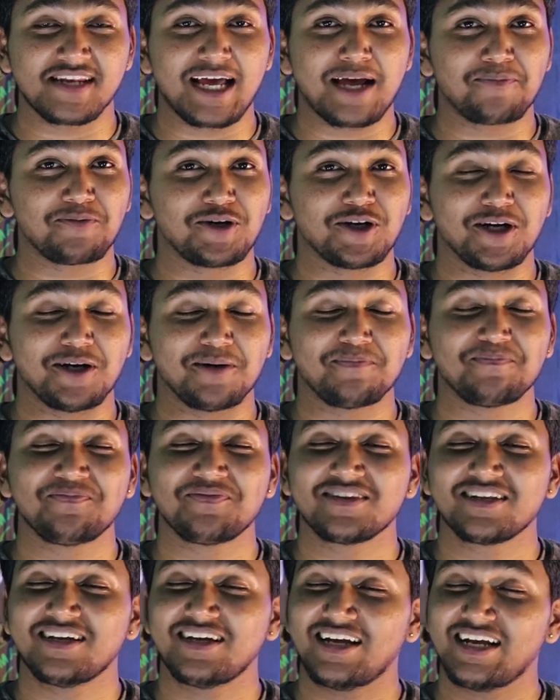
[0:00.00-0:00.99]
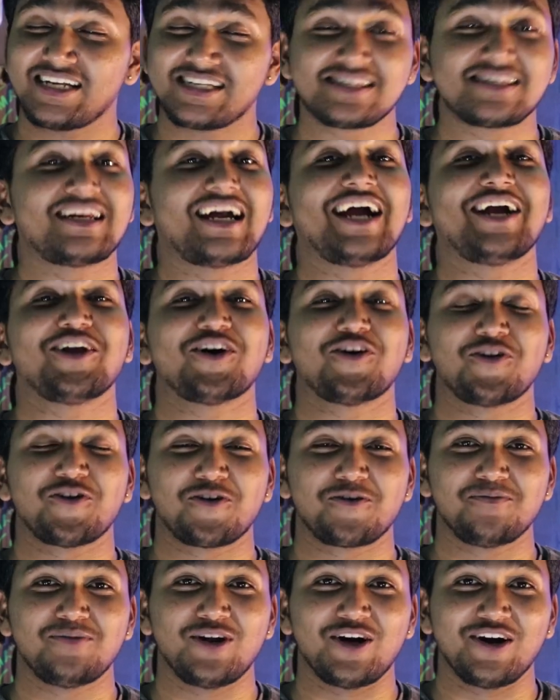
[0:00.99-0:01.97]
laptop, it's right on
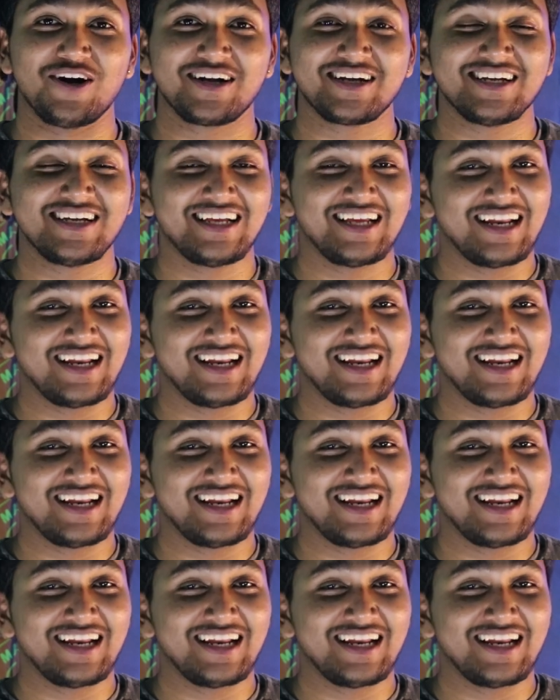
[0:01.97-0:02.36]
our blog.